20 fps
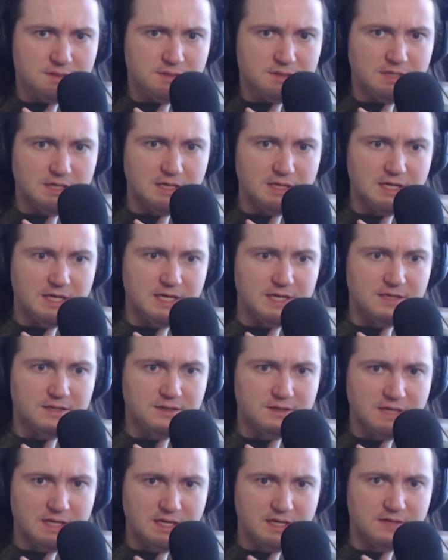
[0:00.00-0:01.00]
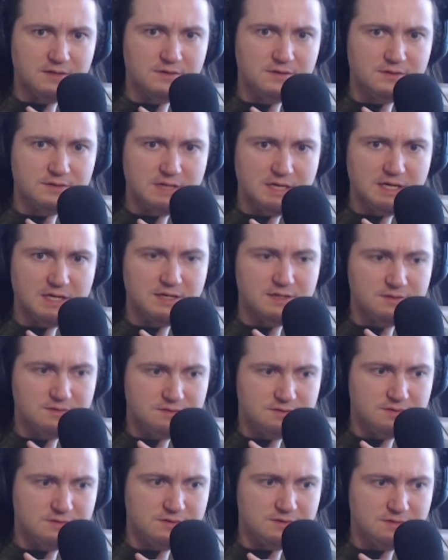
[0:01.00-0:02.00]
They
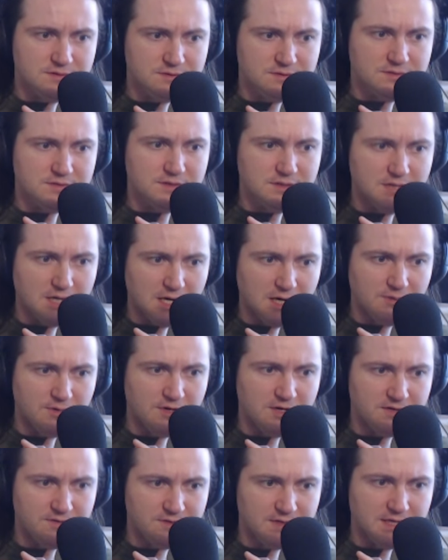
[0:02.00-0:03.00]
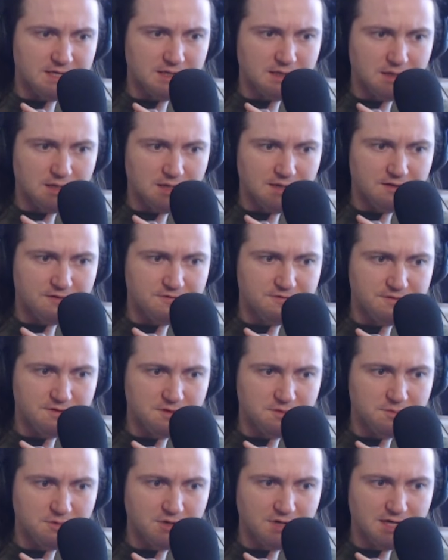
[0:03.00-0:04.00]
got rid of like a lot of the
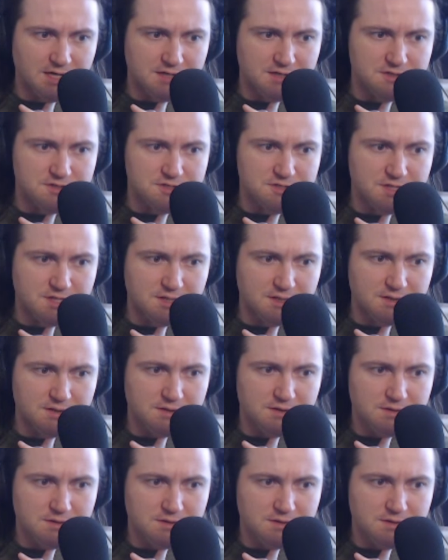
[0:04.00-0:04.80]
film grain and shit.